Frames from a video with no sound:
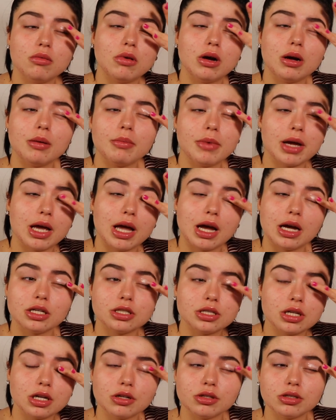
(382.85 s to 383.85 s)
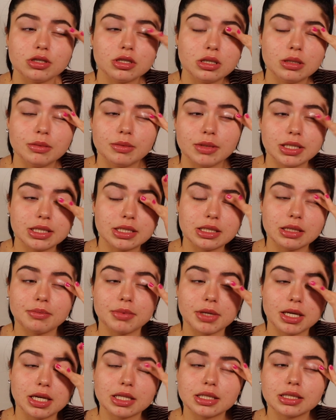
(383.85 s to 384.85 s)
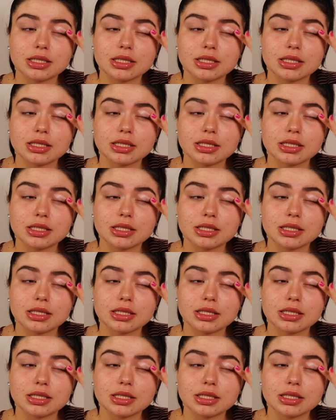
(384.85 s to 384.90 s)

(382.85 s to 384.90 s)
want my eyeshadows to be slipping and